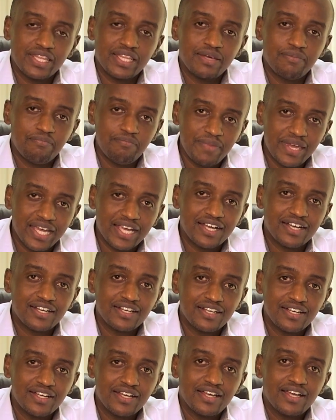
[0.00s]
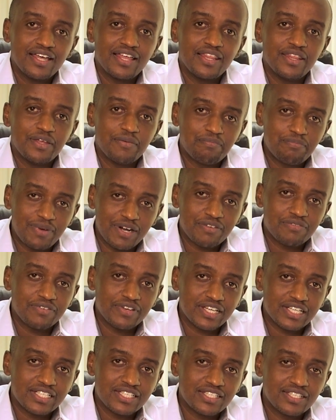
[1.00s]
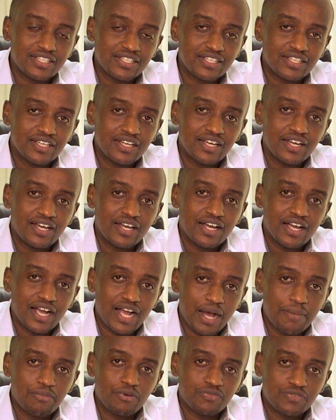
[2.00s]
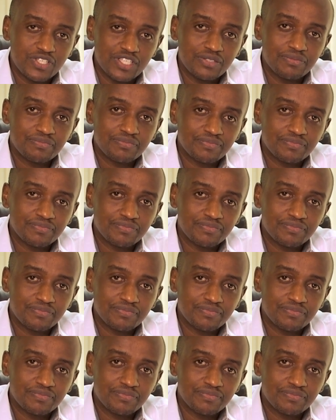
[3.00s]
them make the perfect cup of tea.